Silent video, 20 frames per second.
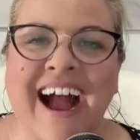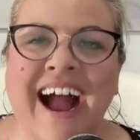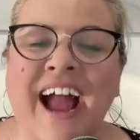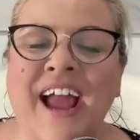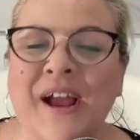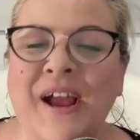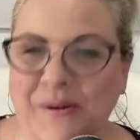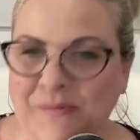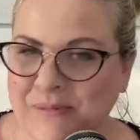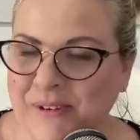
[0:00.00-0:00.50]

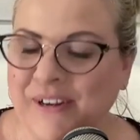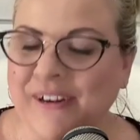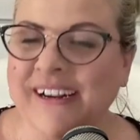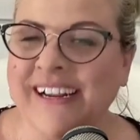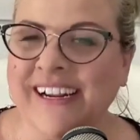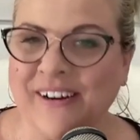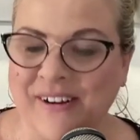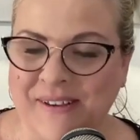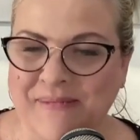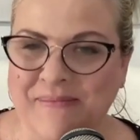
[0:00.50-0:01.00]
I hope you're
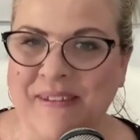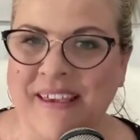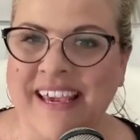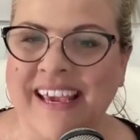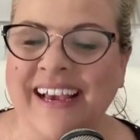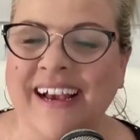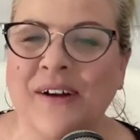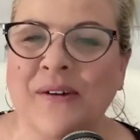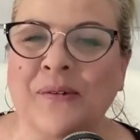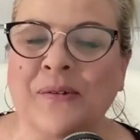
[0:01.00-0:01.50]
hearing
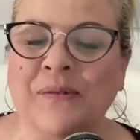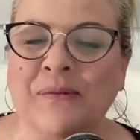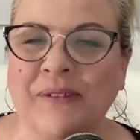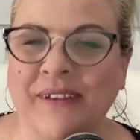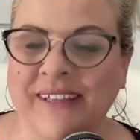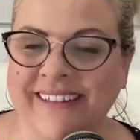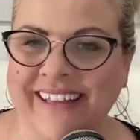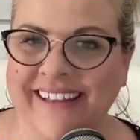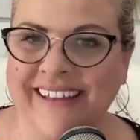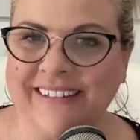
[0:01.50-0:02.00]
me
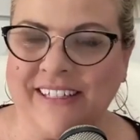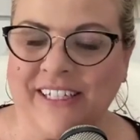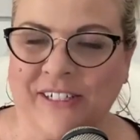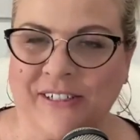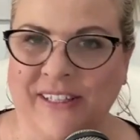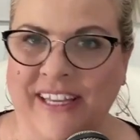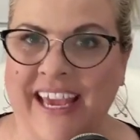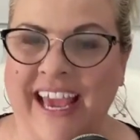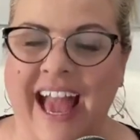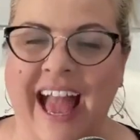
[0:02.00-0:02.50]
really
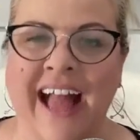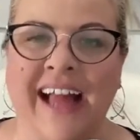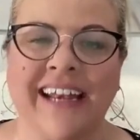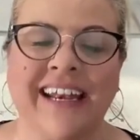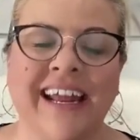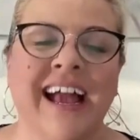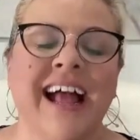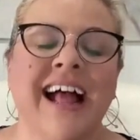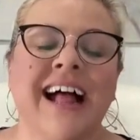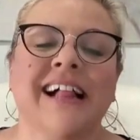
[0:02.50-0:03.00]
clearly.
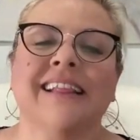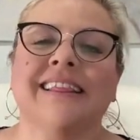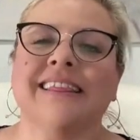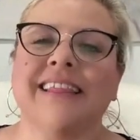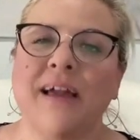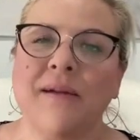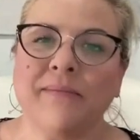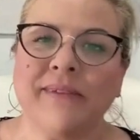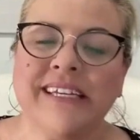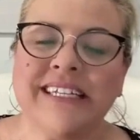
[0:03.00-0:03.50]
And
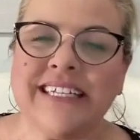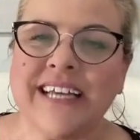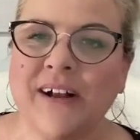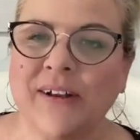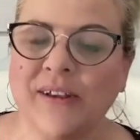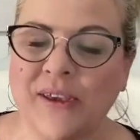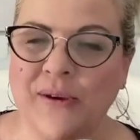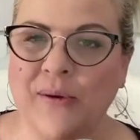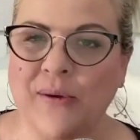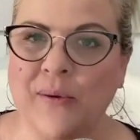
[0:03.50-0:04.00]
let me
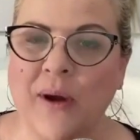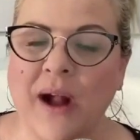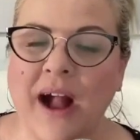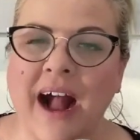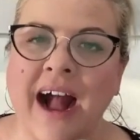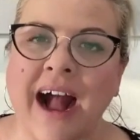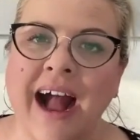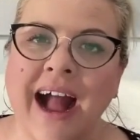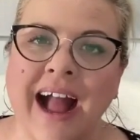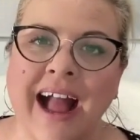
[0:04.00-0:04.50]
tell you,
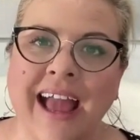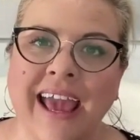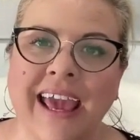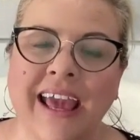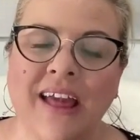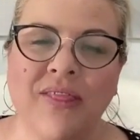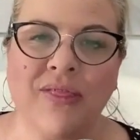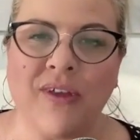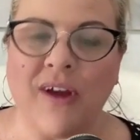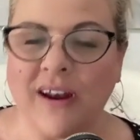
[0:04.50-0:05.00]

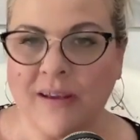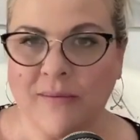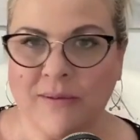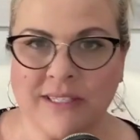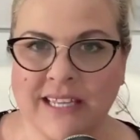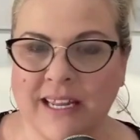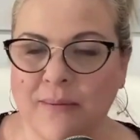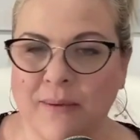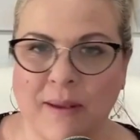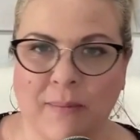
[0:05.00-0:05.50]
I thought I
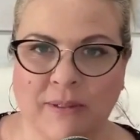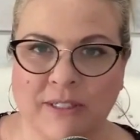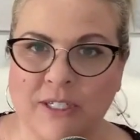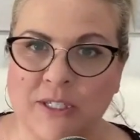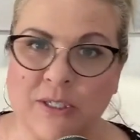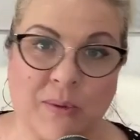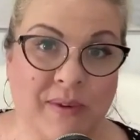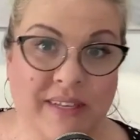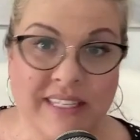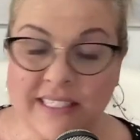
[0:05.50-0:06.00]
was going to be able to
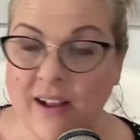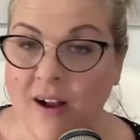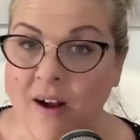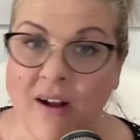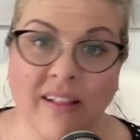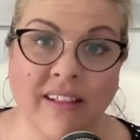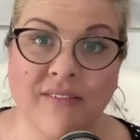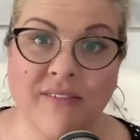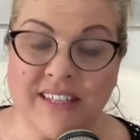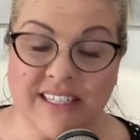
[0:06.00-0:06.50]
squeeze
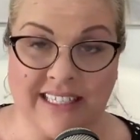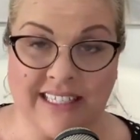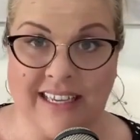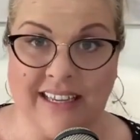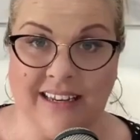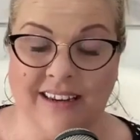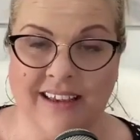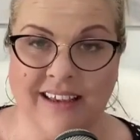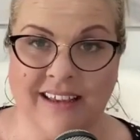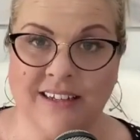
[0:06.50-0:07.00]
all of this
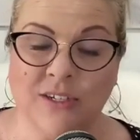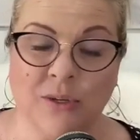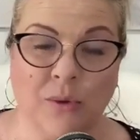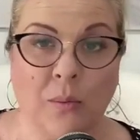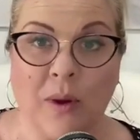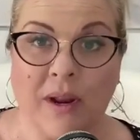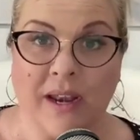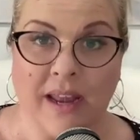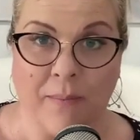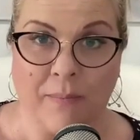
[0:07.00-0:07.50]
into
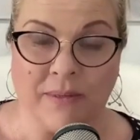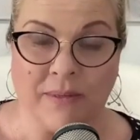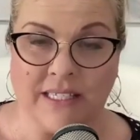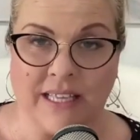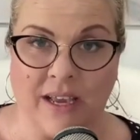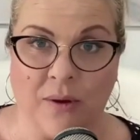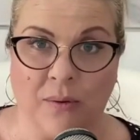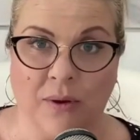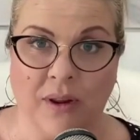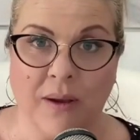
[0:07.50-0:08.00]
one
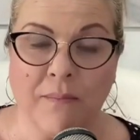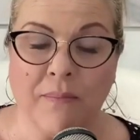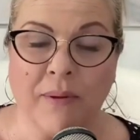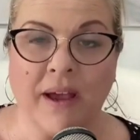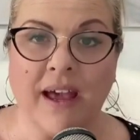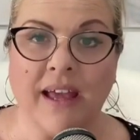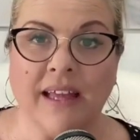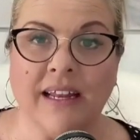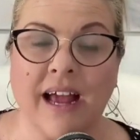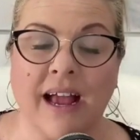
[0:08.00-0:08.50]
episode,
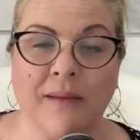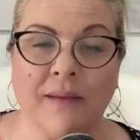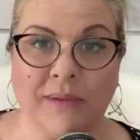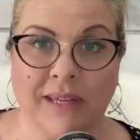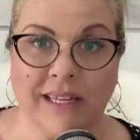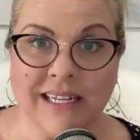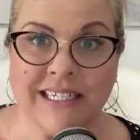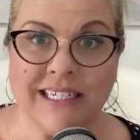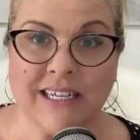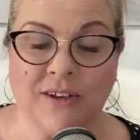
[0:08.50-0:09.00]
but I'm
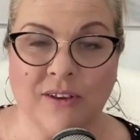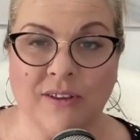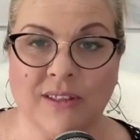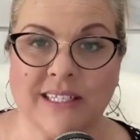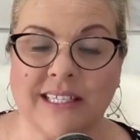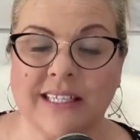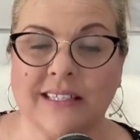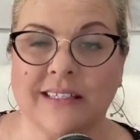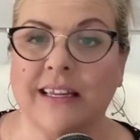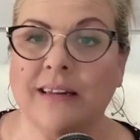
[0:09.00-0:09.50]
going to tell you
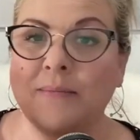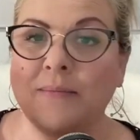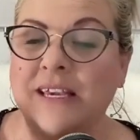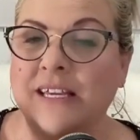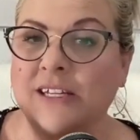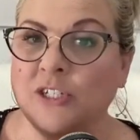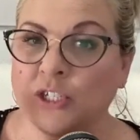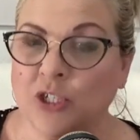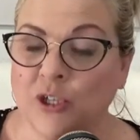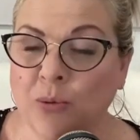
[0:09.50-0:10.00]
this is going to be
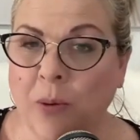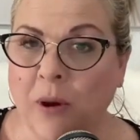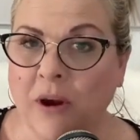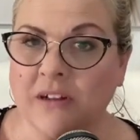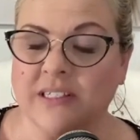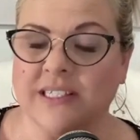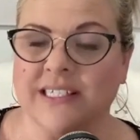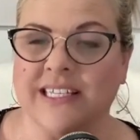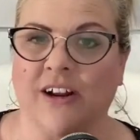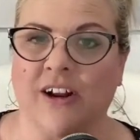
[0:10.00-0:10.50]
a
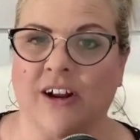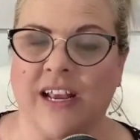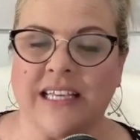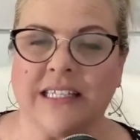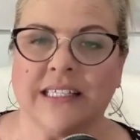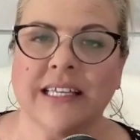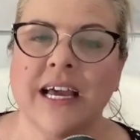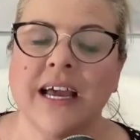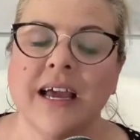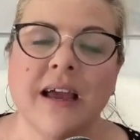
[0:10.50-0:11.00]
two-part
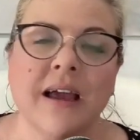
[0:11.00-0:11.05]
series